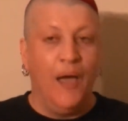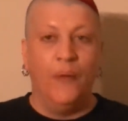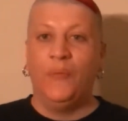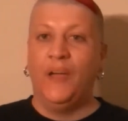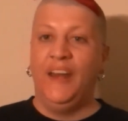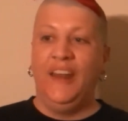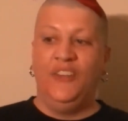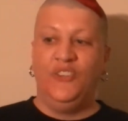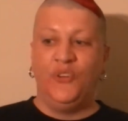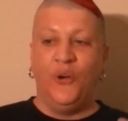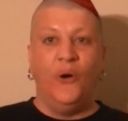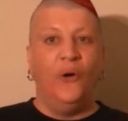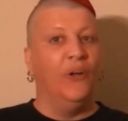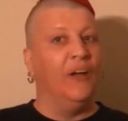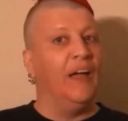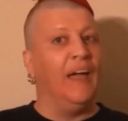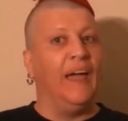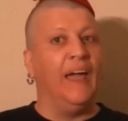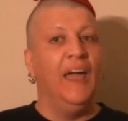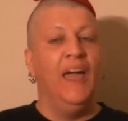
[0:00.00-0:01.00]
gonna
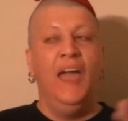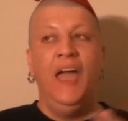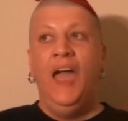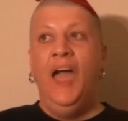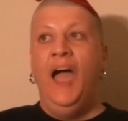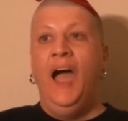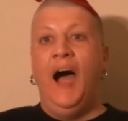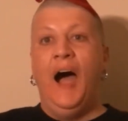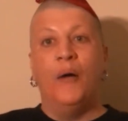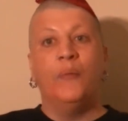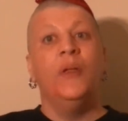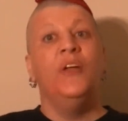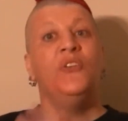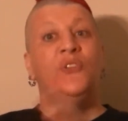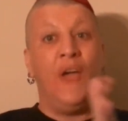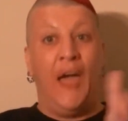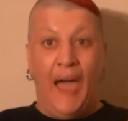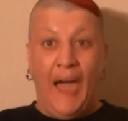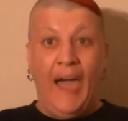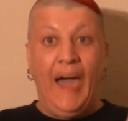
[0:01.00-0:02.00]

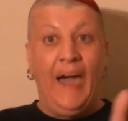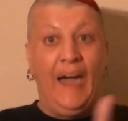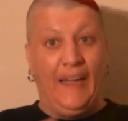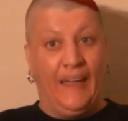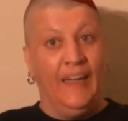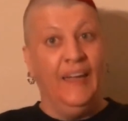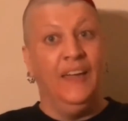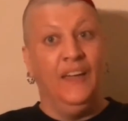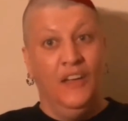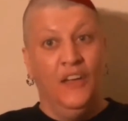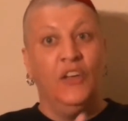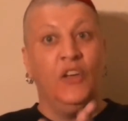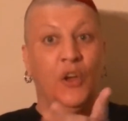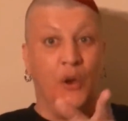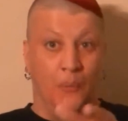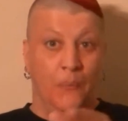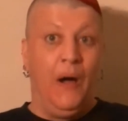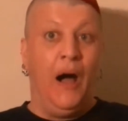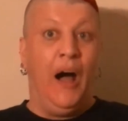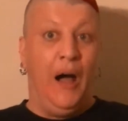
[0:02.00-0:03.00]
tag
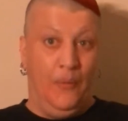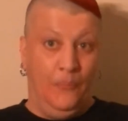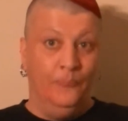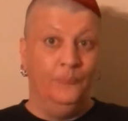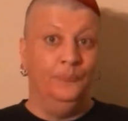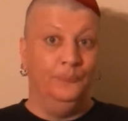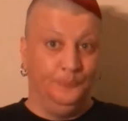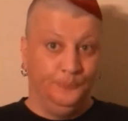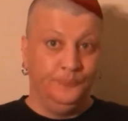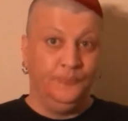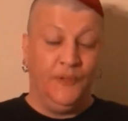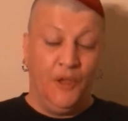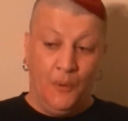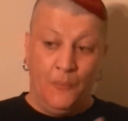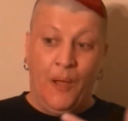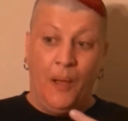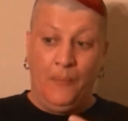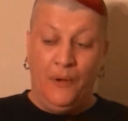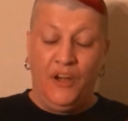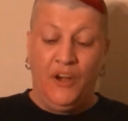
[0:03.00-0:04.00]
your mom
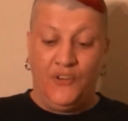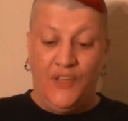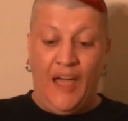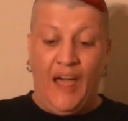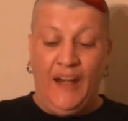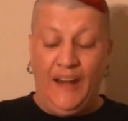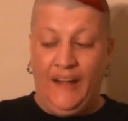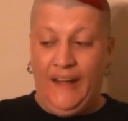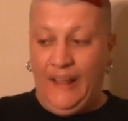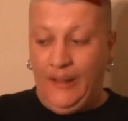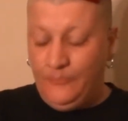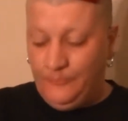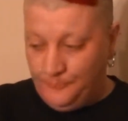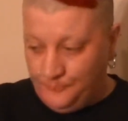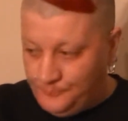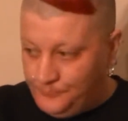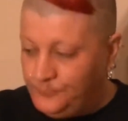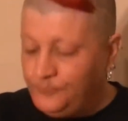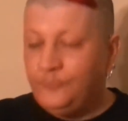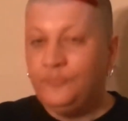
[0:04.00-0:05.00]
and your dad in it
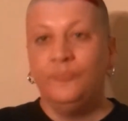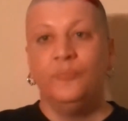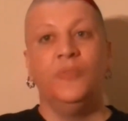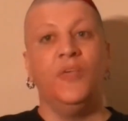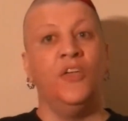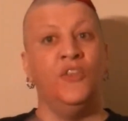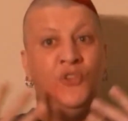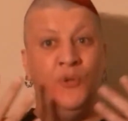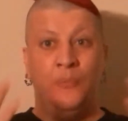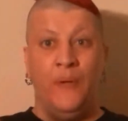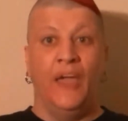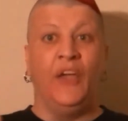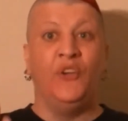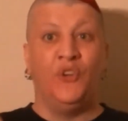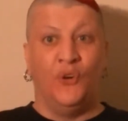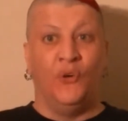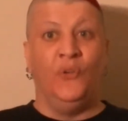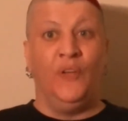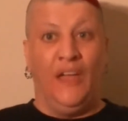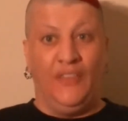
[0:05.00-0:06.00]
to make
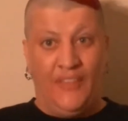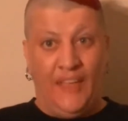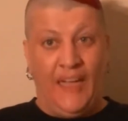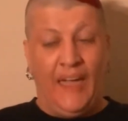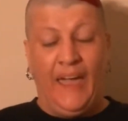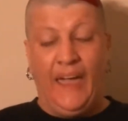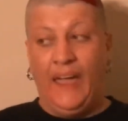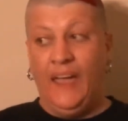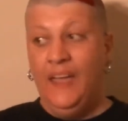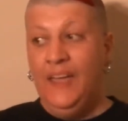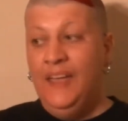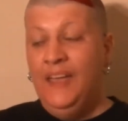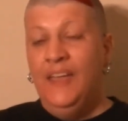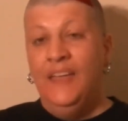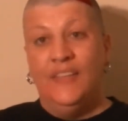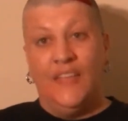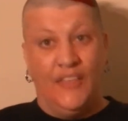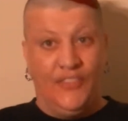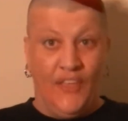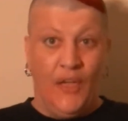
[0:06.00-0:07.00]
sure that they
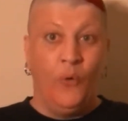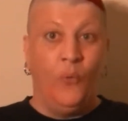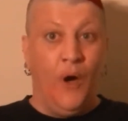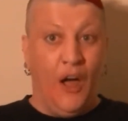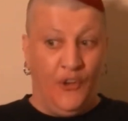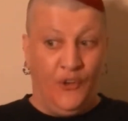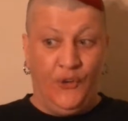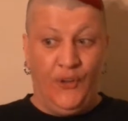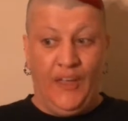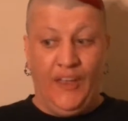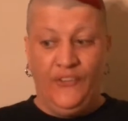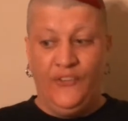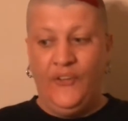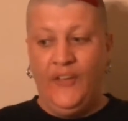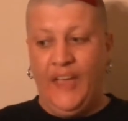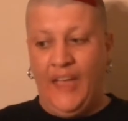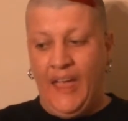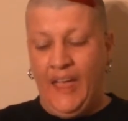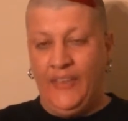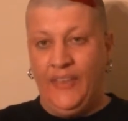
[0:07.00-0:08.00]
watch
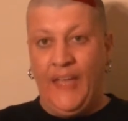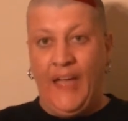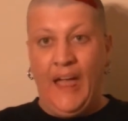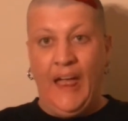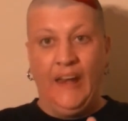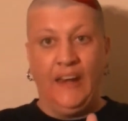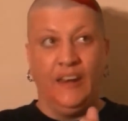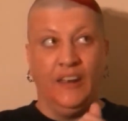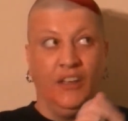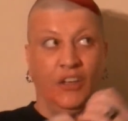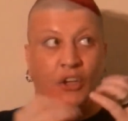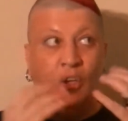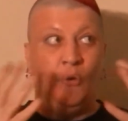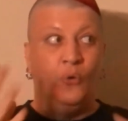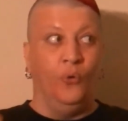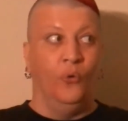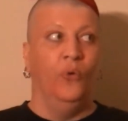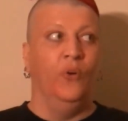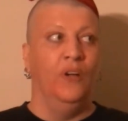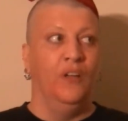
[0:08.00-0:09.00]
it and that
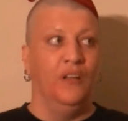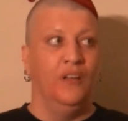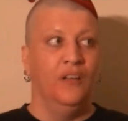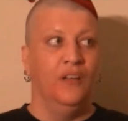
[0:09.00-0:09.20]
you